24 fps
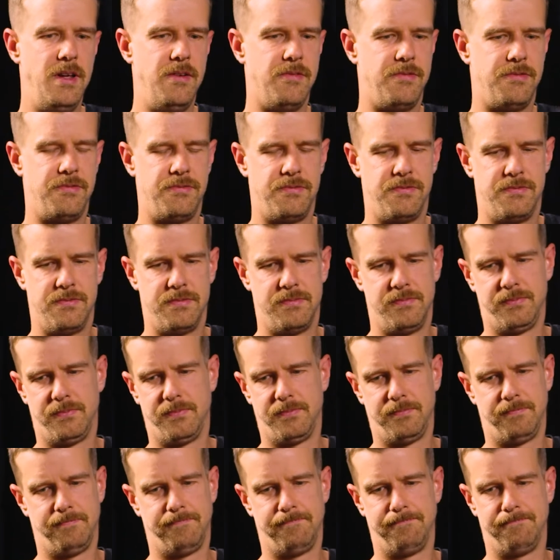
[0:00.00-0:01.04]
if
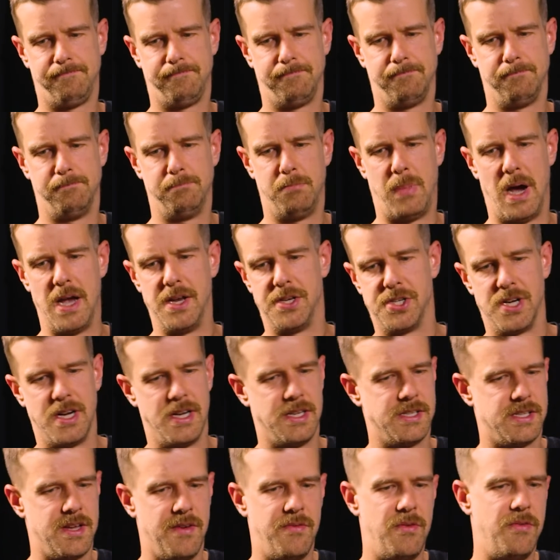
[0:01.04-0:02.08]
by
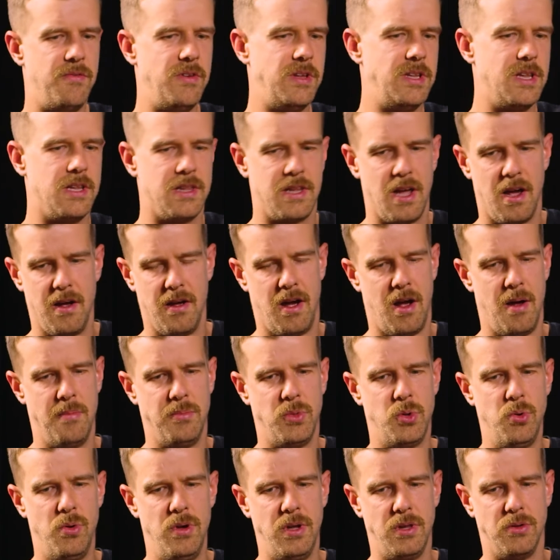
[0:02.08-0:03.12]
chance everything that
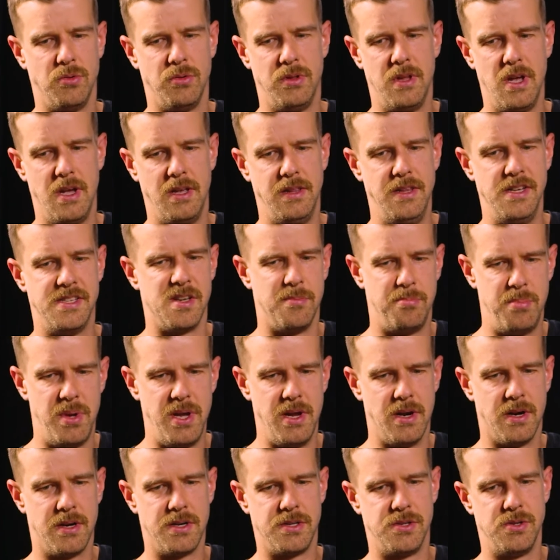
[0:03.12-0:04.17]
I'm doing today
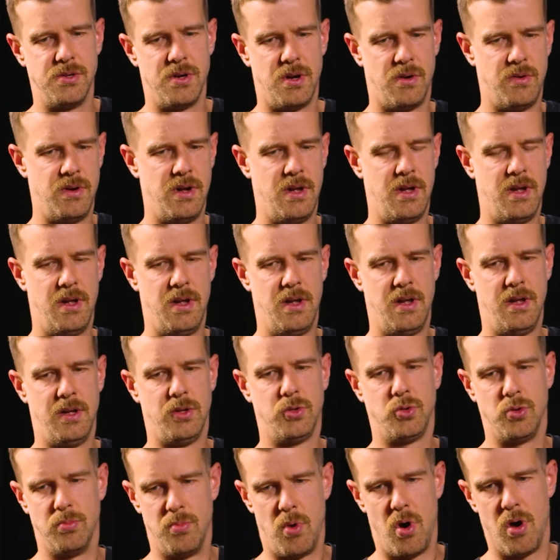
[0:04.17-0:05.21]
disappears, you know,
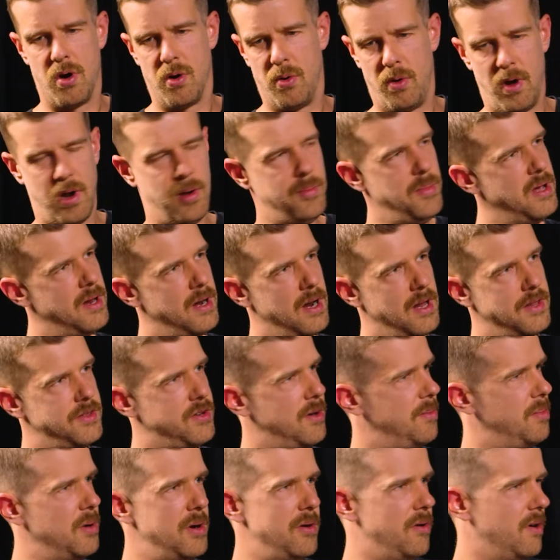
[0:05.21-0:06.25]
tomorrow I'll be an
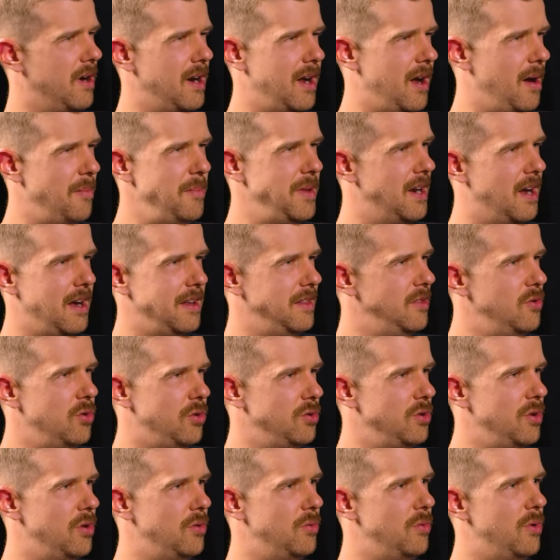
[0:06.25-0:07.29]
entrepreneur. I mean, I
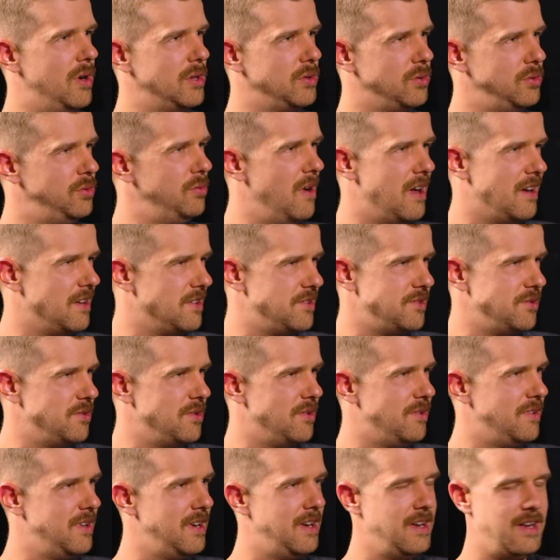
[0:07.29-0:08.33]
don't know what to do else, you
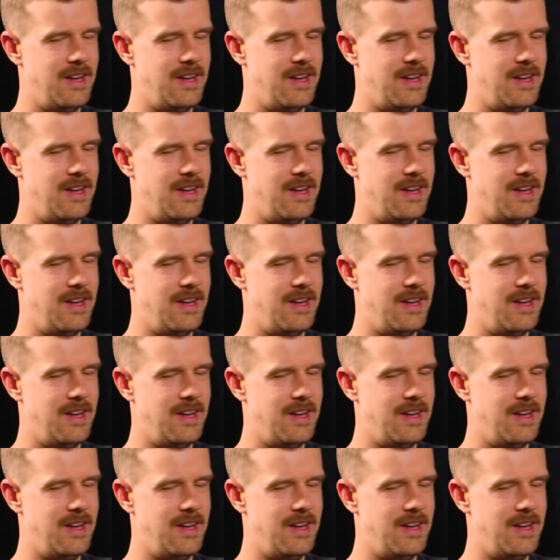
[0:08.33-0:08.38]
know.